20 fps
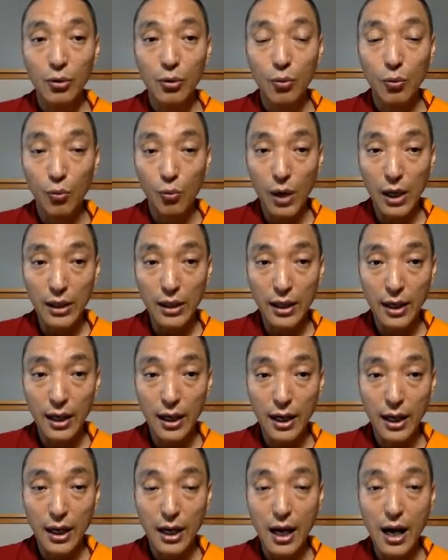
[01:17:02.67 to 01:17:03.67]
one
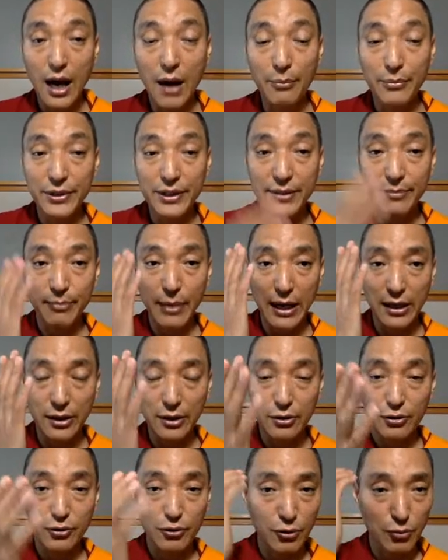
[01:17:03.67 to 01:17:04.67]
arm span,
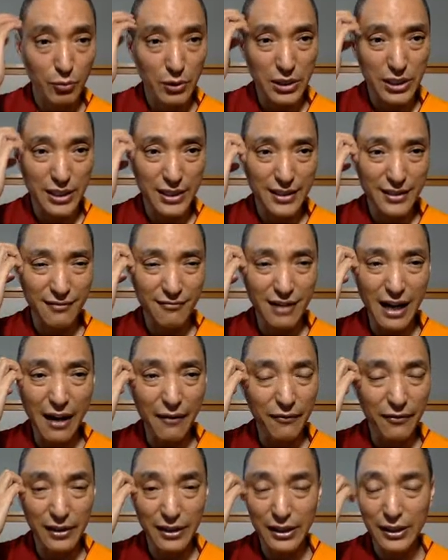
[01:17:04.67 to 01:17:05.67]
so which is
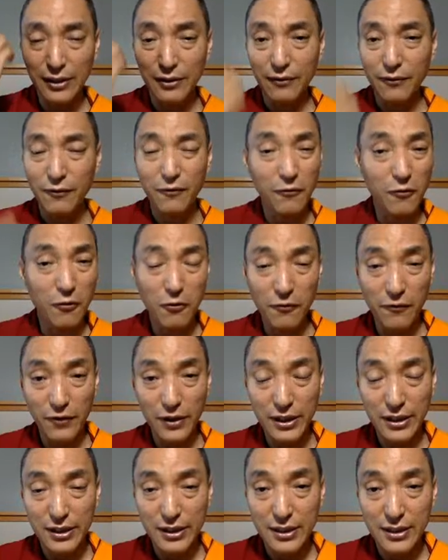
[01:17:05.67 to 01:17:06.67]
roughly 4
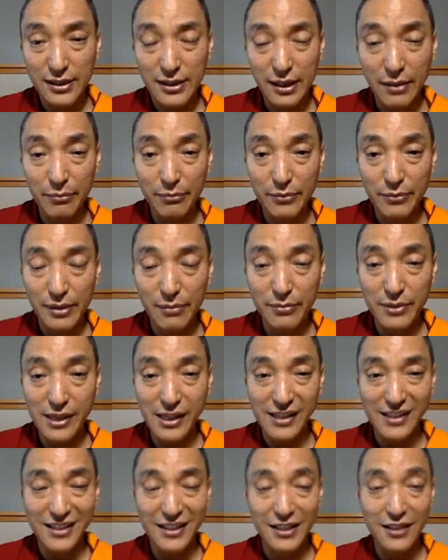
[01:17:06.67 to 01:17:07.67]
feet, some
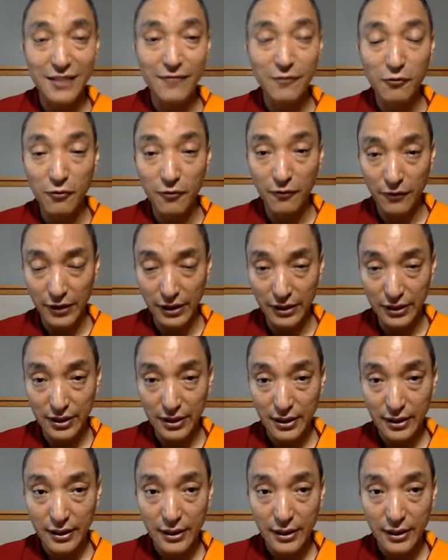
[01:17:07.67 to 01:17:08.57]
text is 4 feet.